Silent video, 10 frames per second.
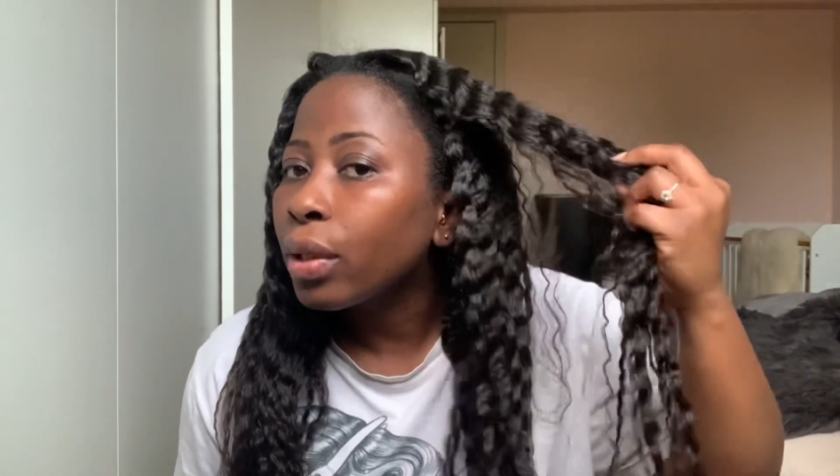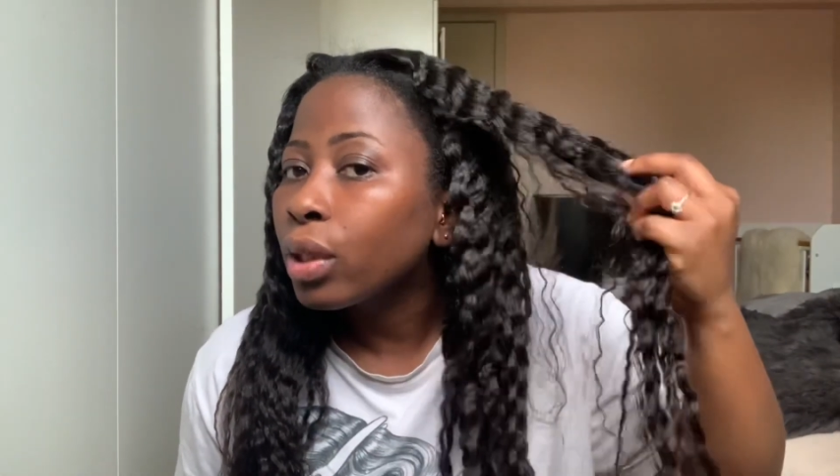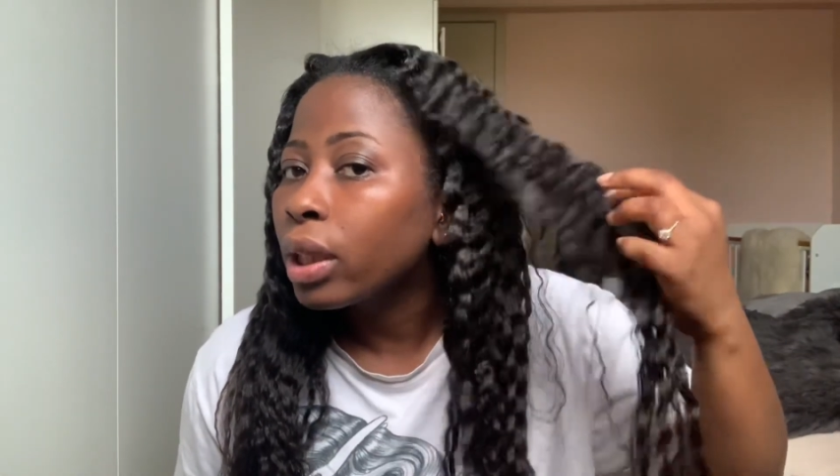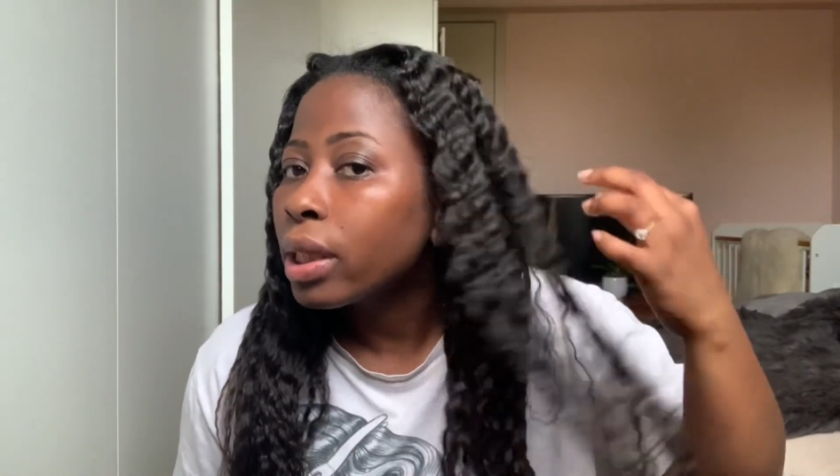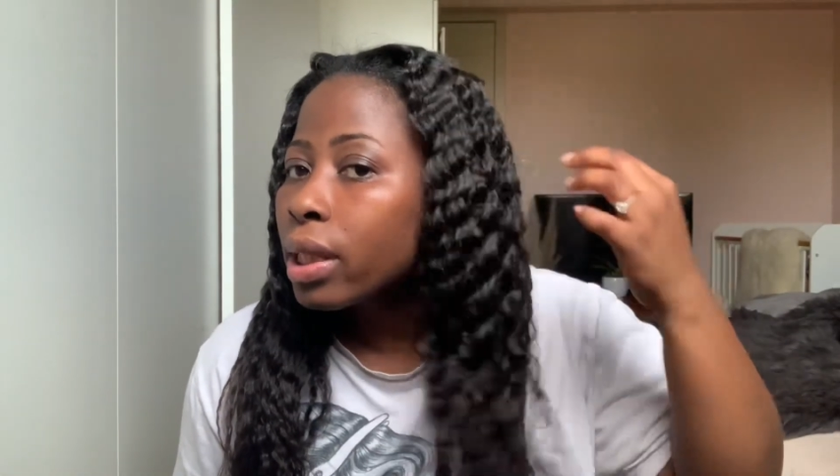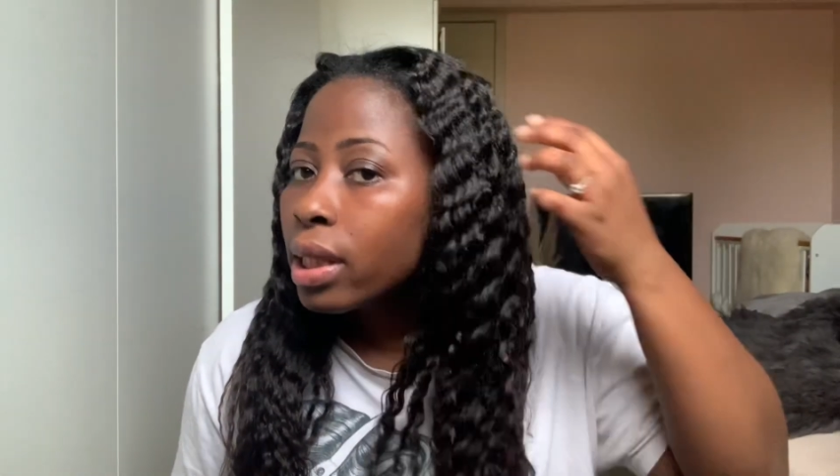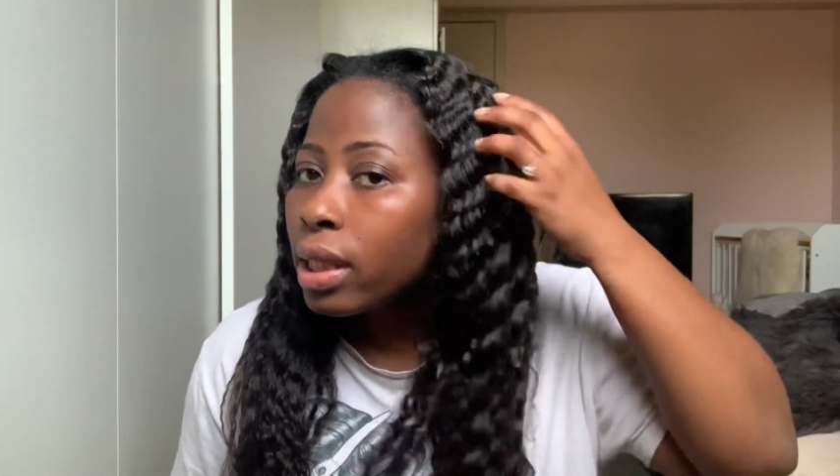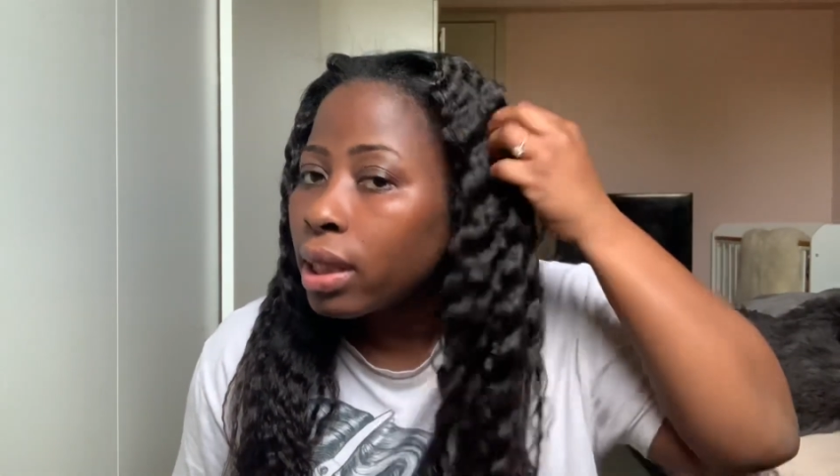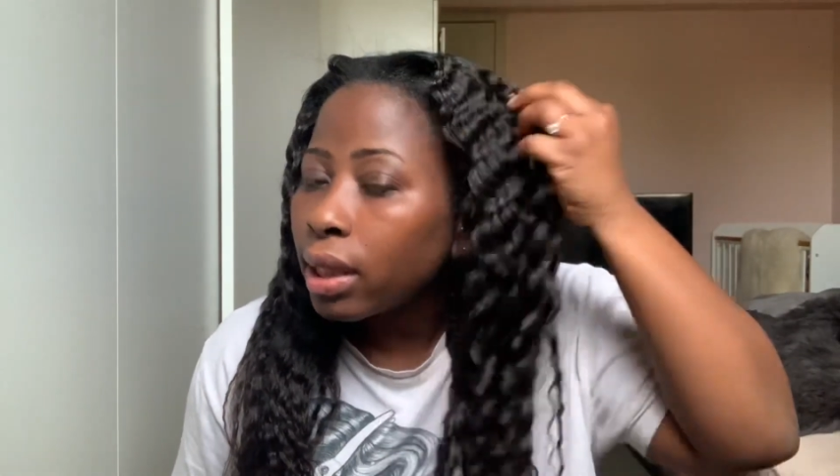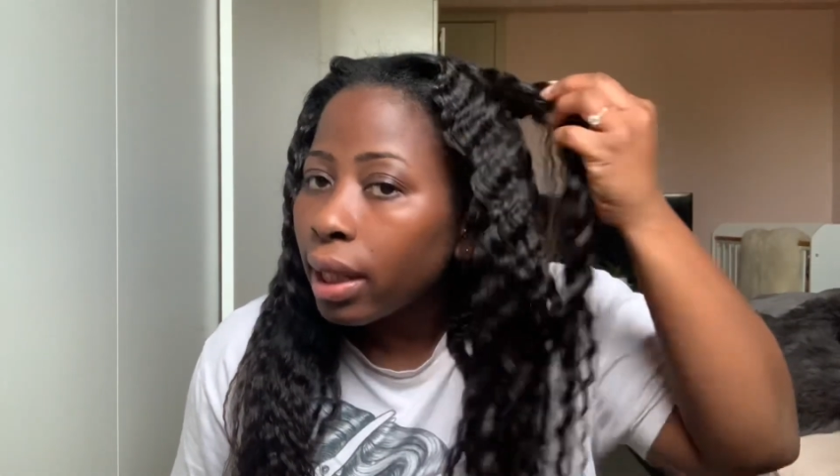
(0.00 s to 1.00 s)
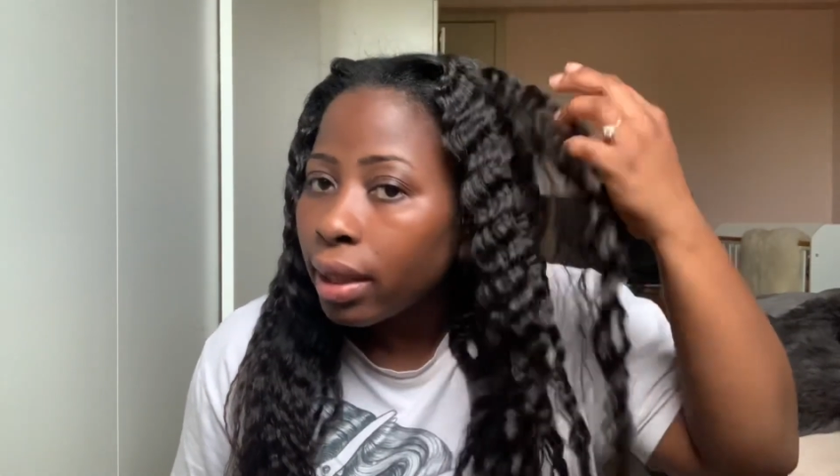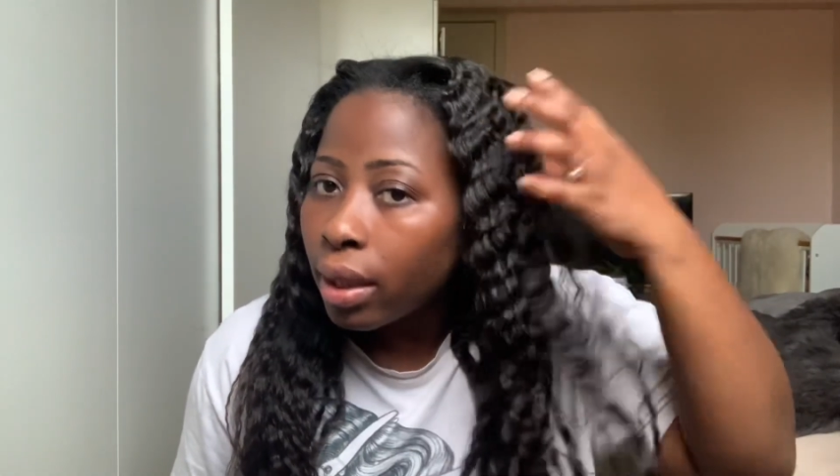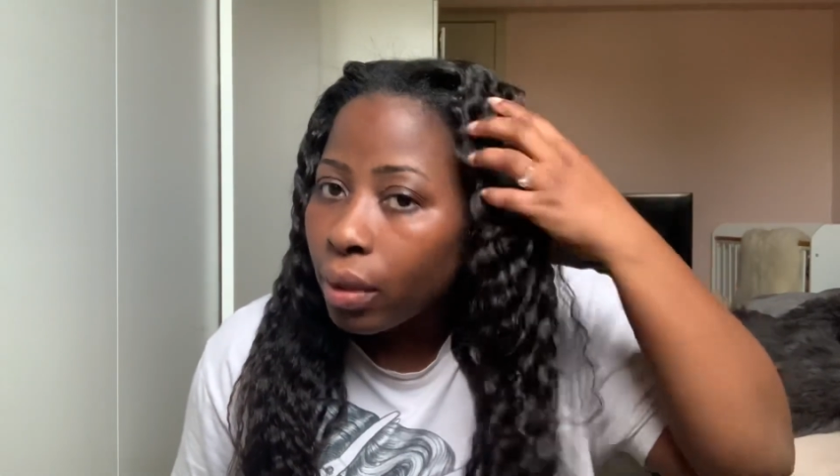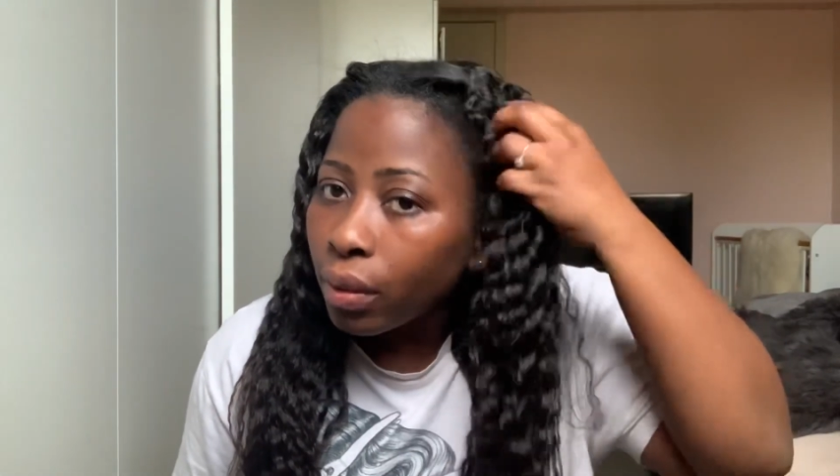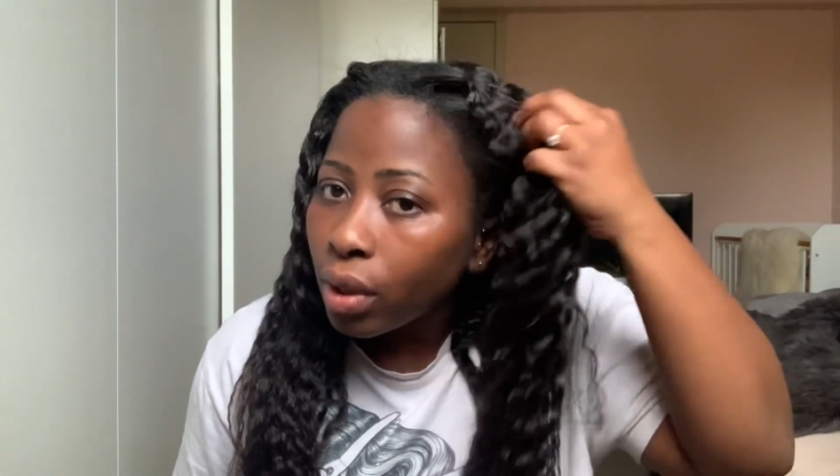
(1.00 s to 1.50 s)
you can see that
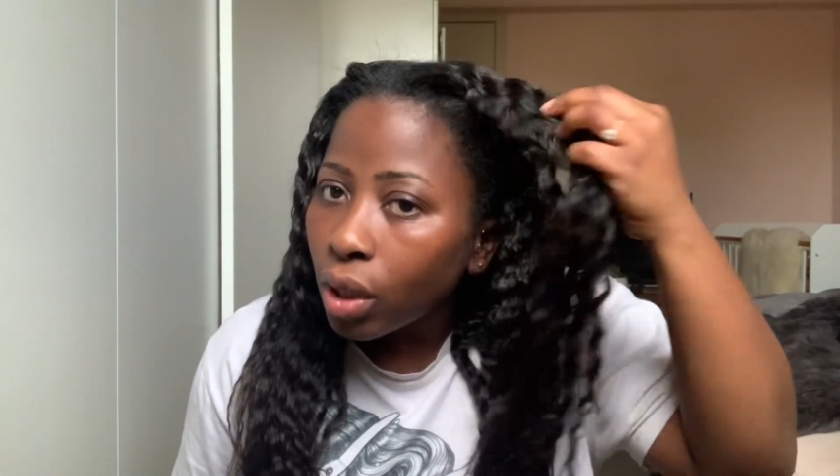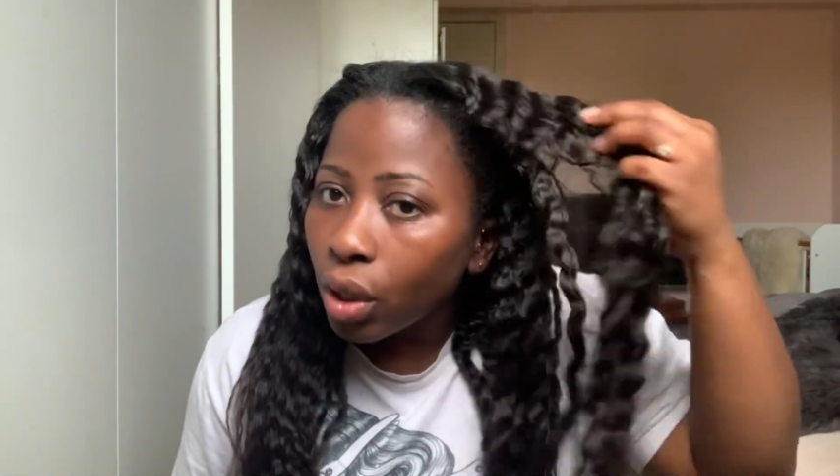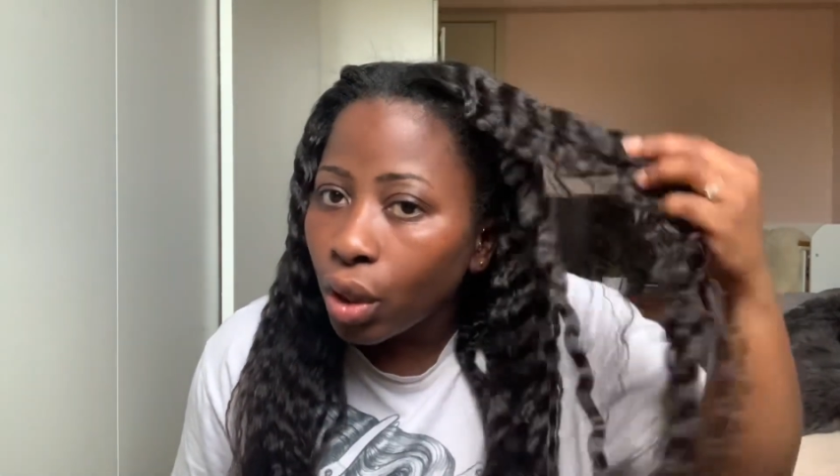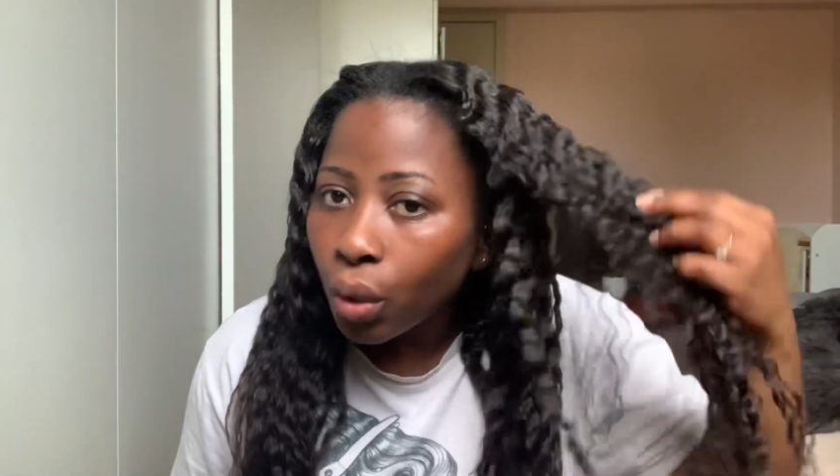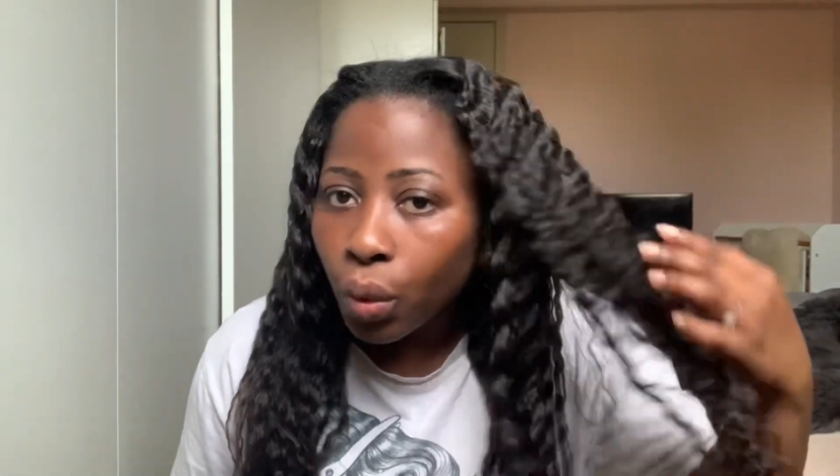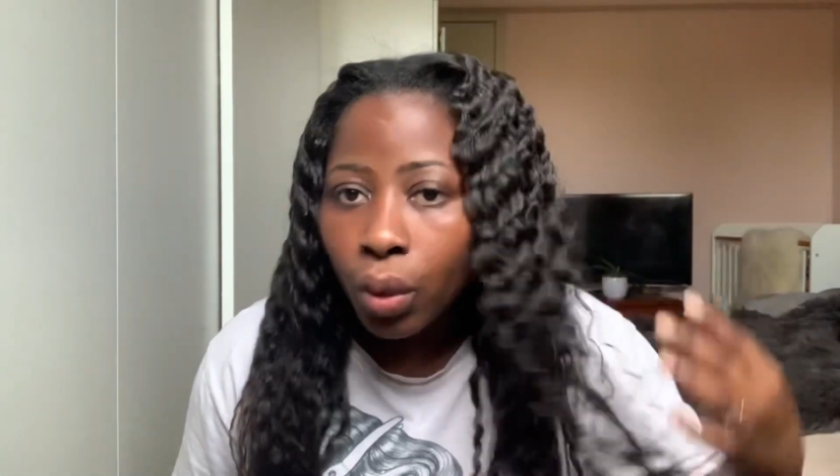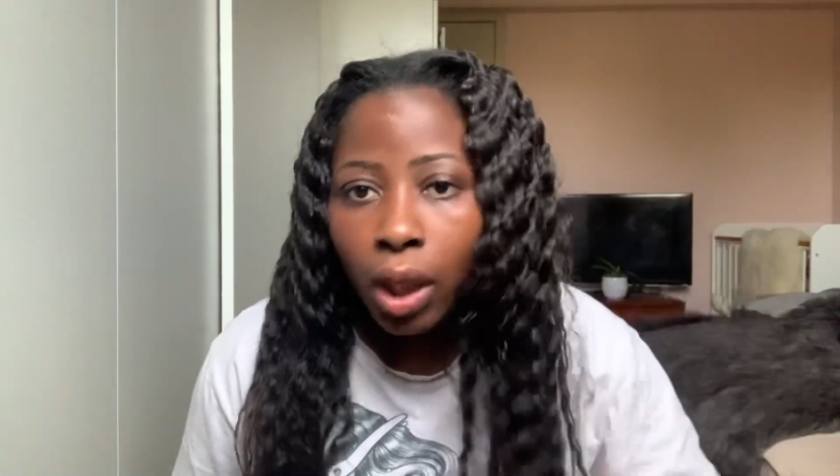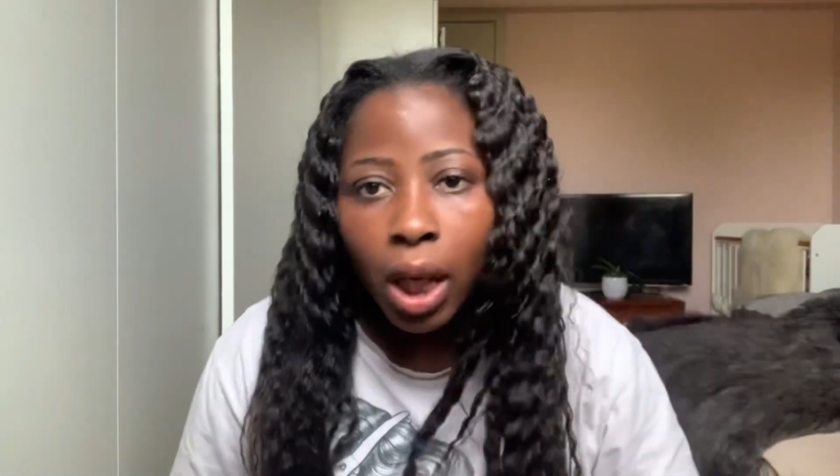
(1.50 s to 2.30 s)
there is still